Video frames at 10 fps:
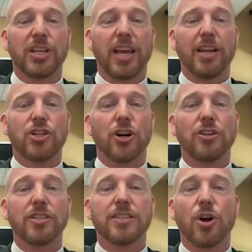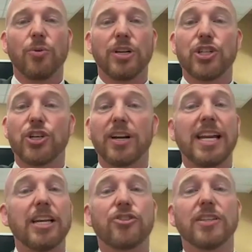King Charles has always shown
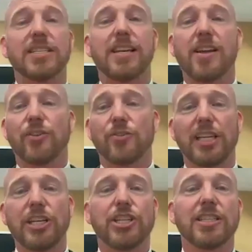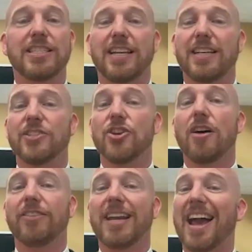an interest in other religions and has
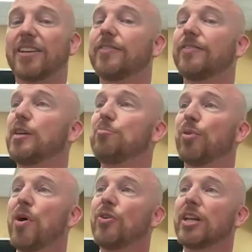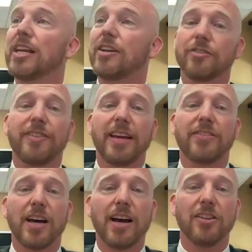often actively promoted
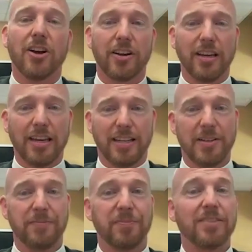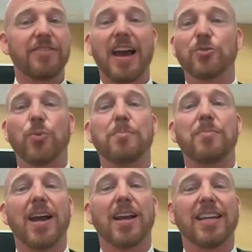interfaith dialogue. In fact, way
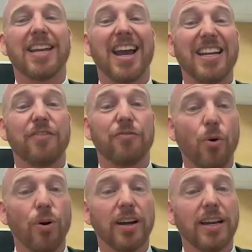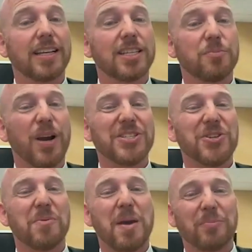back in '94, he expressed
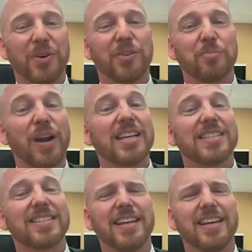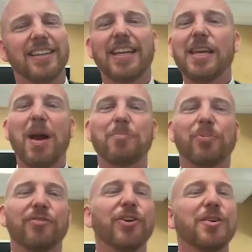to a member of the press that he might
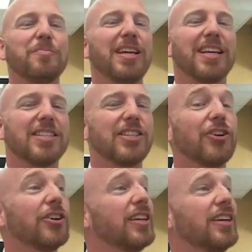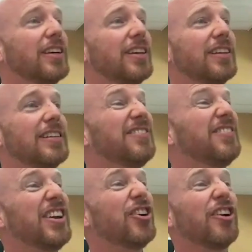prefer to be considered
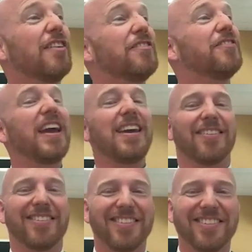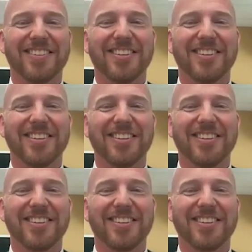defender of faith,